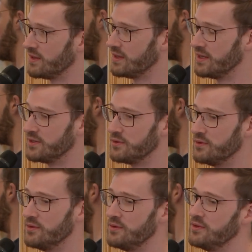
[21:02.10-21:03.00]
And
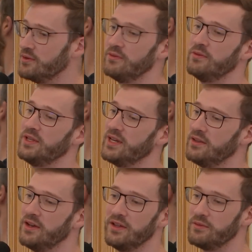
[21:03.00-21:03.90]
so, what he had
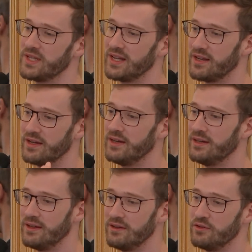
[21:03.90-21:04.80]
done was
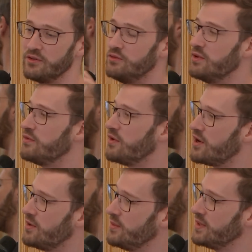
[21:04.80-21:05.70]
you could do a
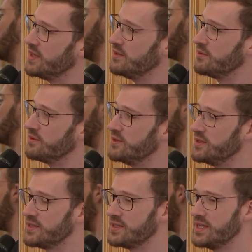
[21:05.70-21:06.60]
farm, and you could
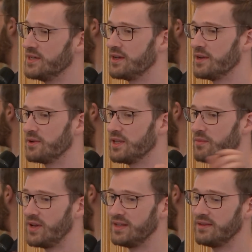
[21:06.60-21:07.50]
just say, okay, I'm going to
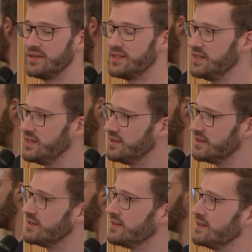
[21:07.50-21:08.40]
plant a seed,
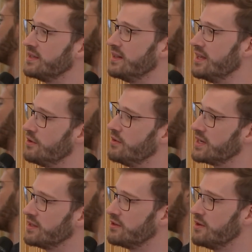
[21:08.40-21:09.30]
and then later I
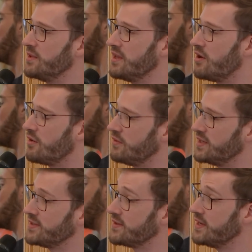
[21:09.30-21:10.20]
can come and
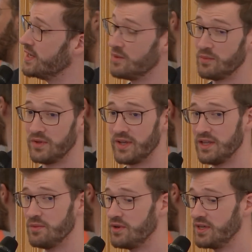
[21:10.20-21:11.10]
harvest. But
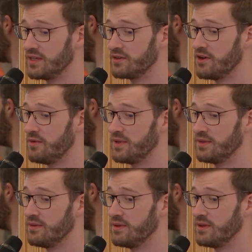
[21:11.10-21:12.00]
anybody can come
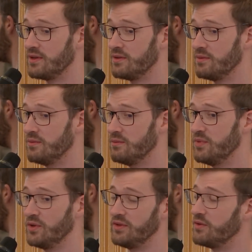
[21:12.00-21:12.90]
and
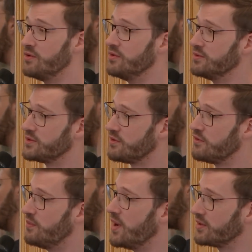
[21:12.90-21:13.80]
build their own sort
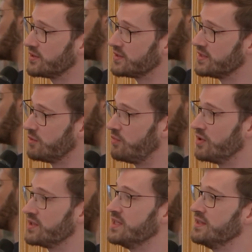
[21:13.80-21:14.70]
of box that
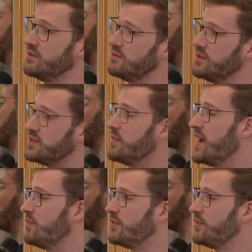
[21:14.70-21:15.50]
plugs into this map.